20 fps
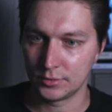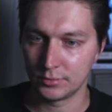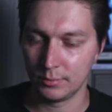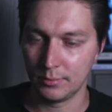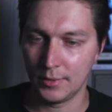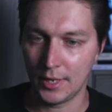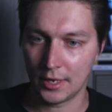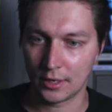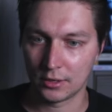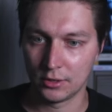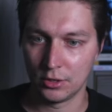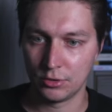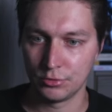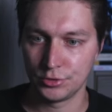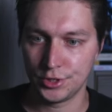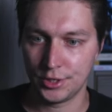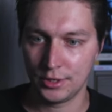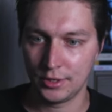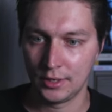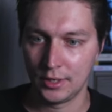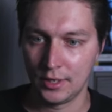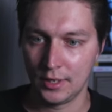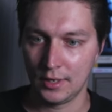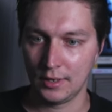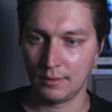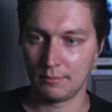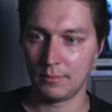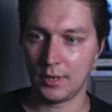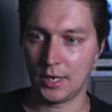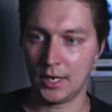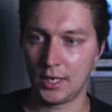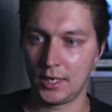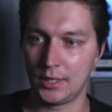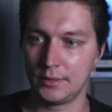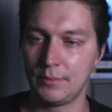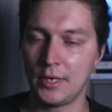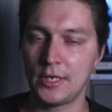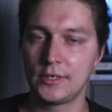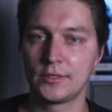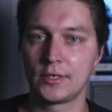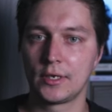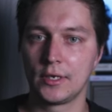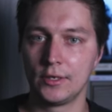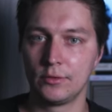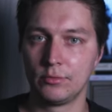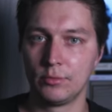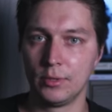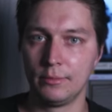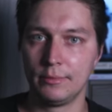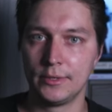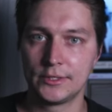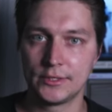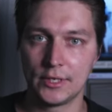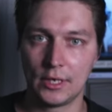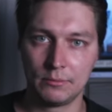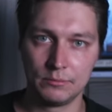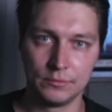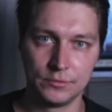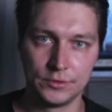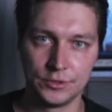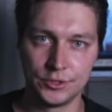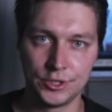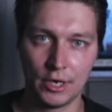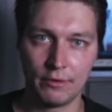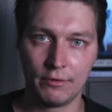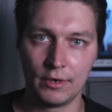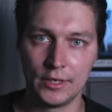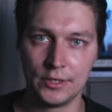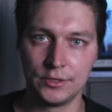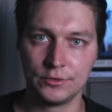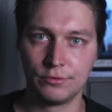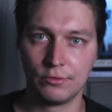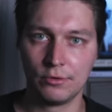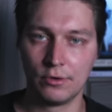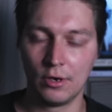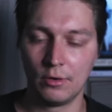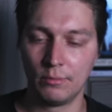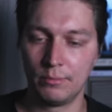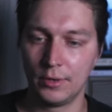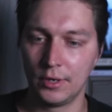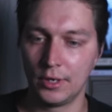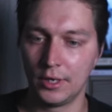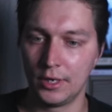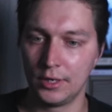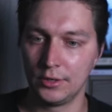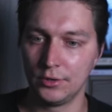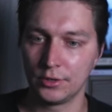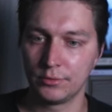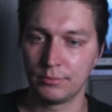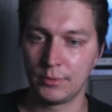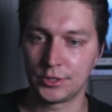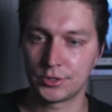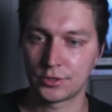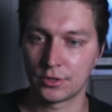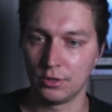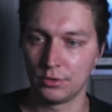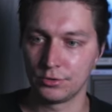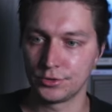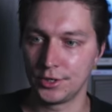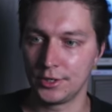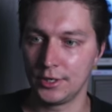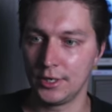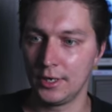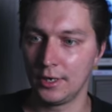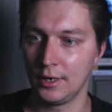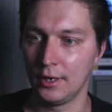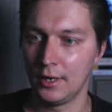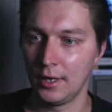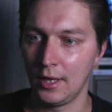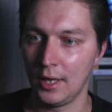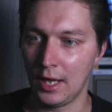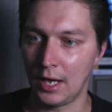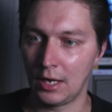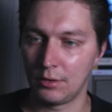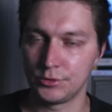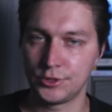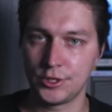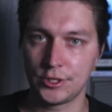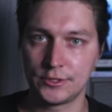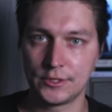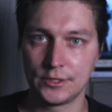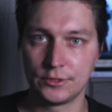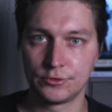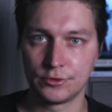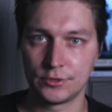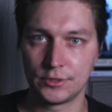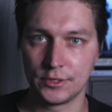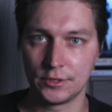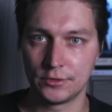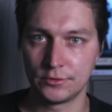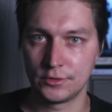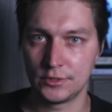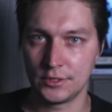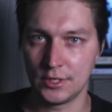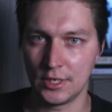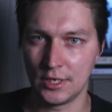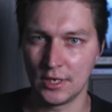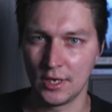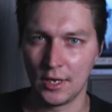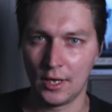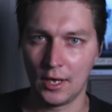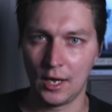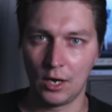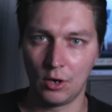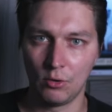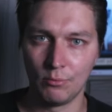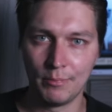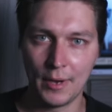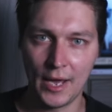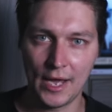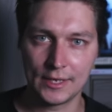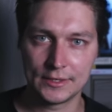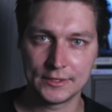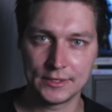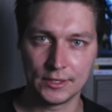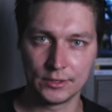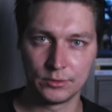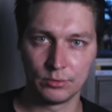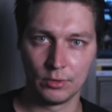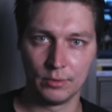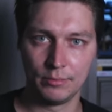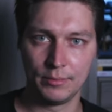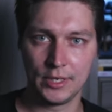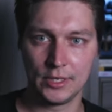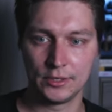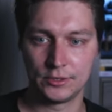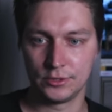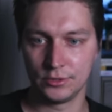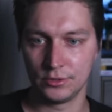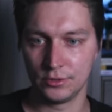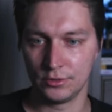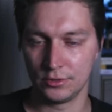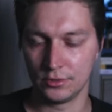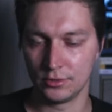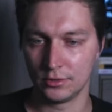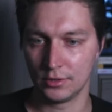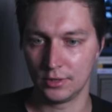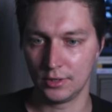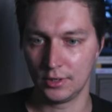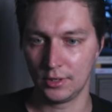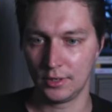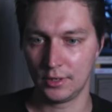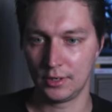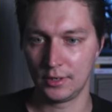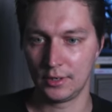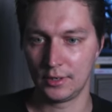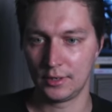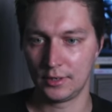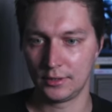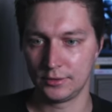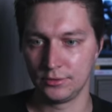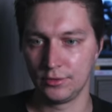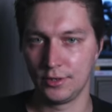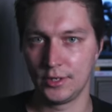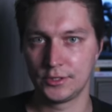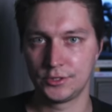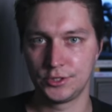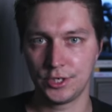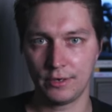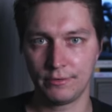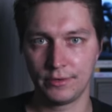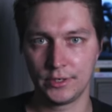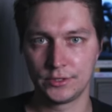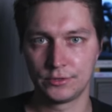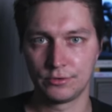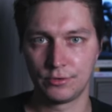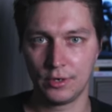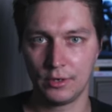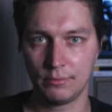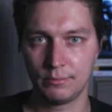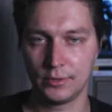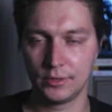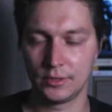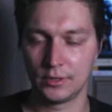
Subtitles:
will be a Clojure, but basically it will be some Java interop, not much Clojure here. I was just interested to see how bad it will be to do this Java interop.